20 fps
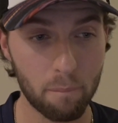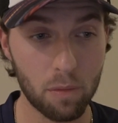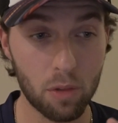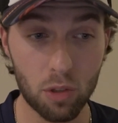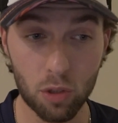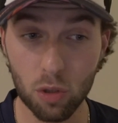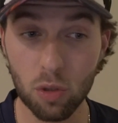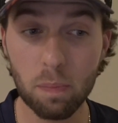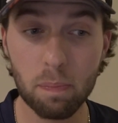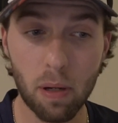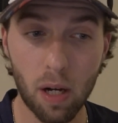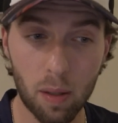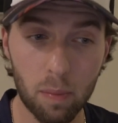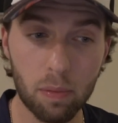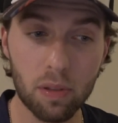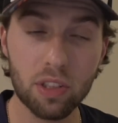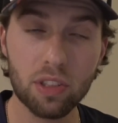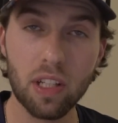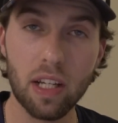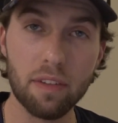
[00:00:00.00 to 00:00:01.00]
do
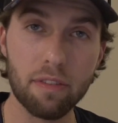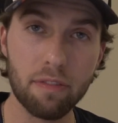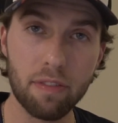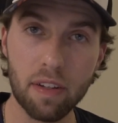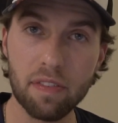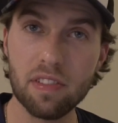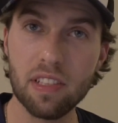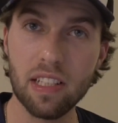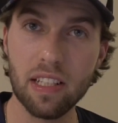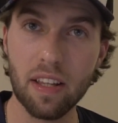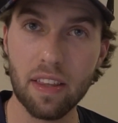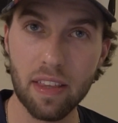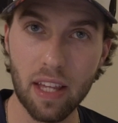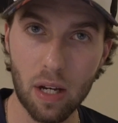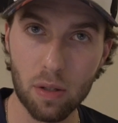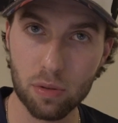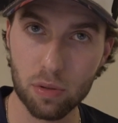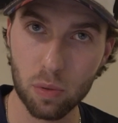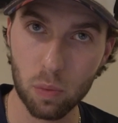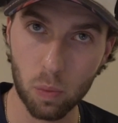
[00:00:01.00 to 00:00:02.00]
publish a
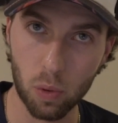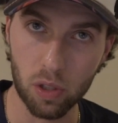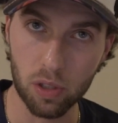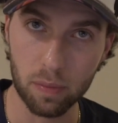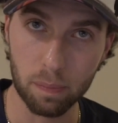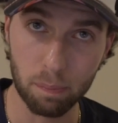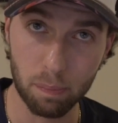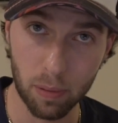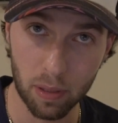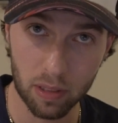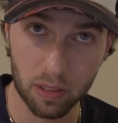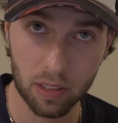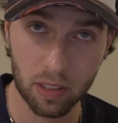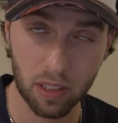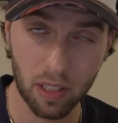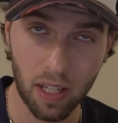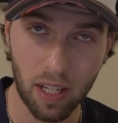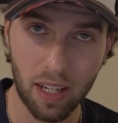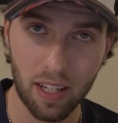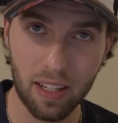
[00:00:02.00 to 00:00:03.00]
15,000 word book
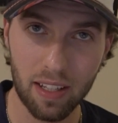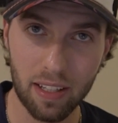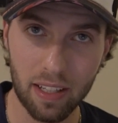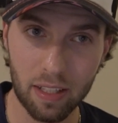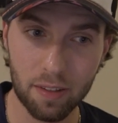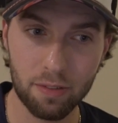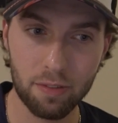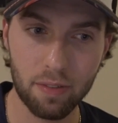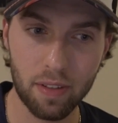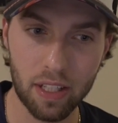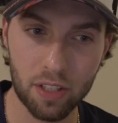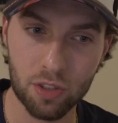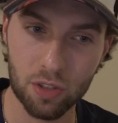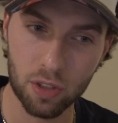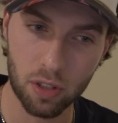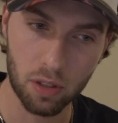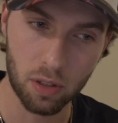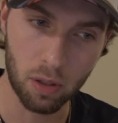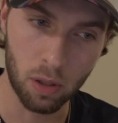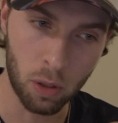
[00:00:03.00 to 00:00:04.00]
if it's
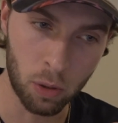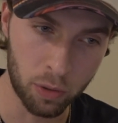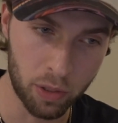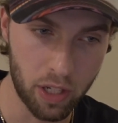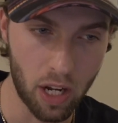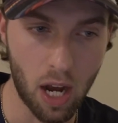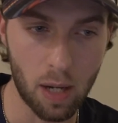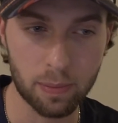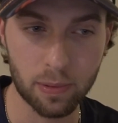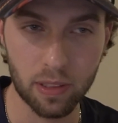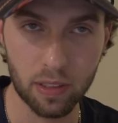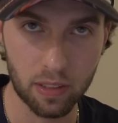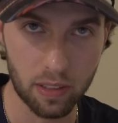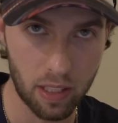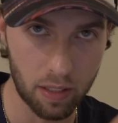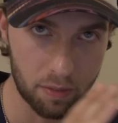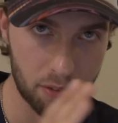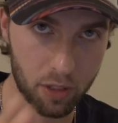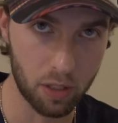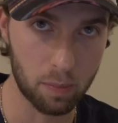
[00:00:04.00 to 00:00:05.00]
your only option
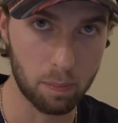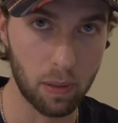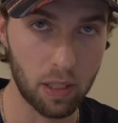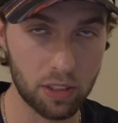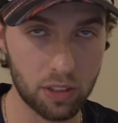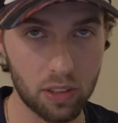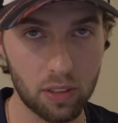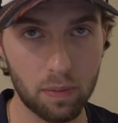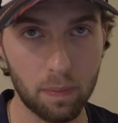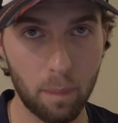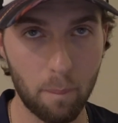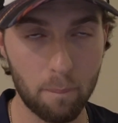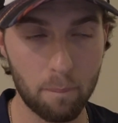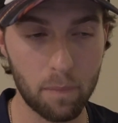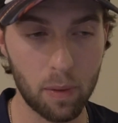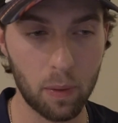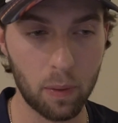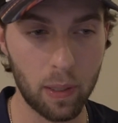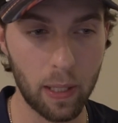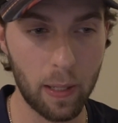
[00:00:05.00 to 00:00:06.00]
given your budget.
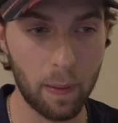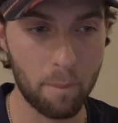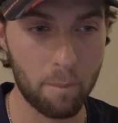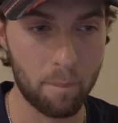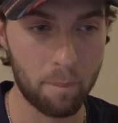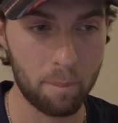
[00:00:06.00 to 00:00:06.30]
Okay.